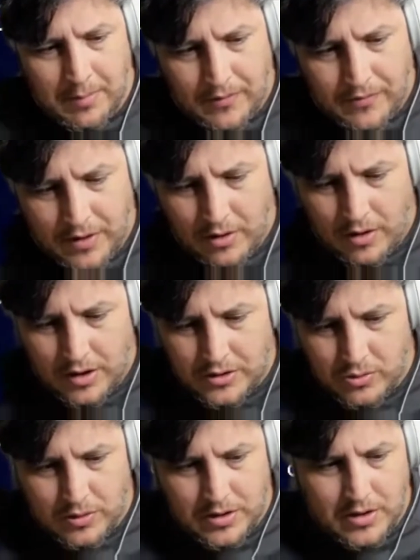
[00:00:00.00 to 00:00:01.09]
Buffalo on
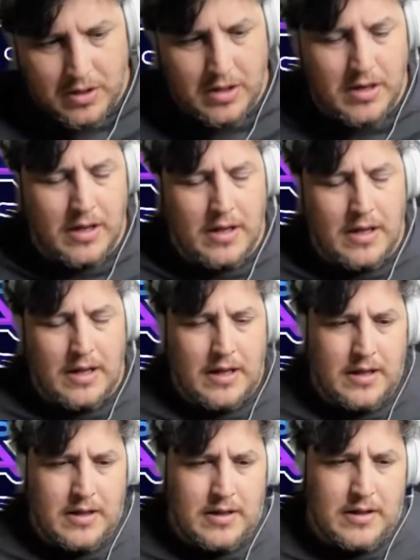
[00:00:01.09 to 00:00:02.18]
Twitter.
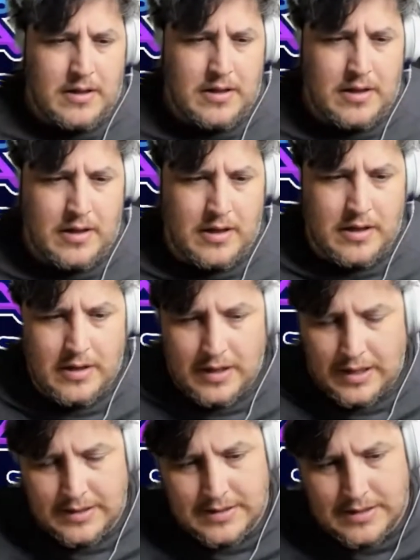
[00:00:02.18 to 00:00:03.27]
Uh,
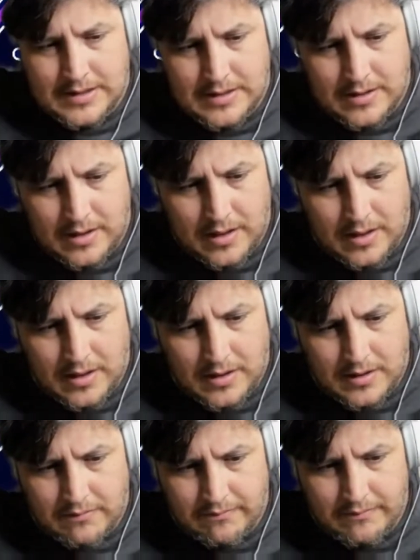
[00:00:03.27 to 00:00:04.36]
it's uh,
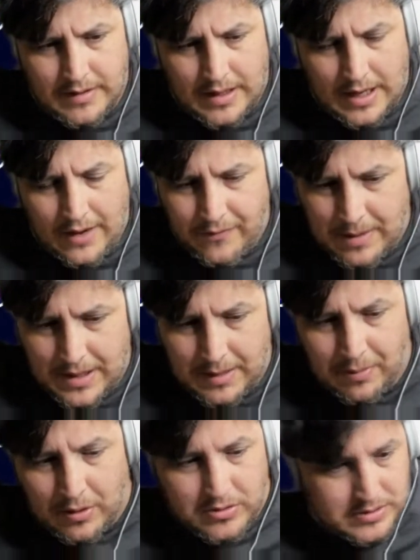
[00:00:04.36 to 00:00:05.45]
I haven't made any
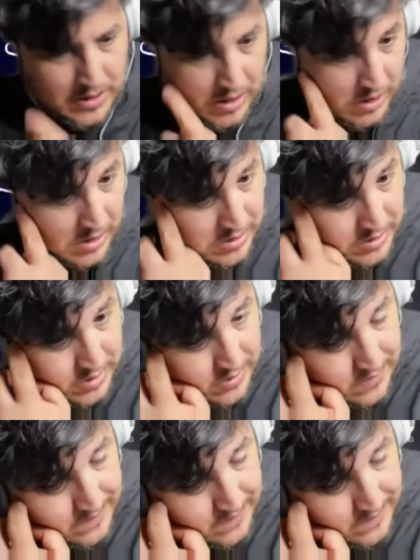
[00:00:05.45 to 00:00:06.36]
posts on